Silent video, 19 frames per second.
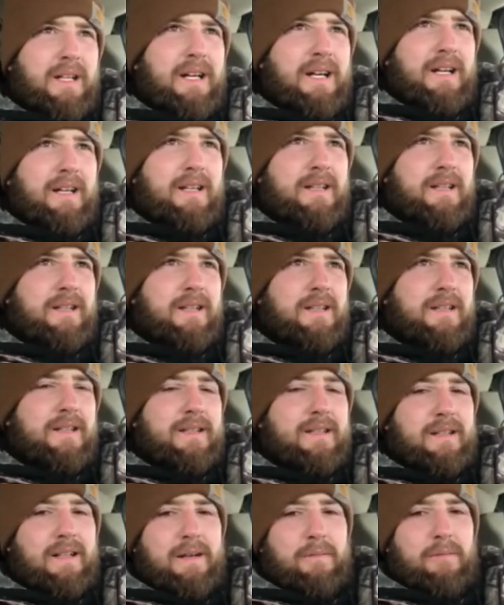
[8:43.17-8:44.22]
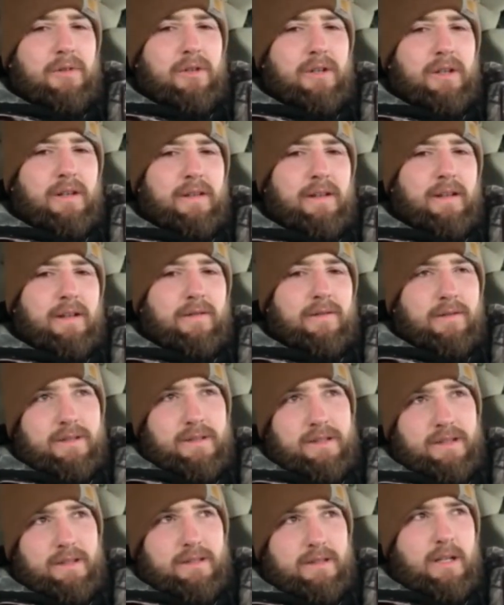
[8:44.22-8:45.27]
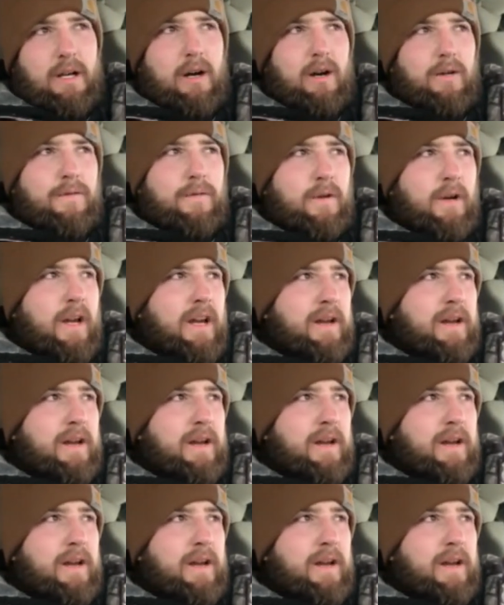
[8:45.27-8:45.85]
lot. It's a lot more than I thought it was. It's calling for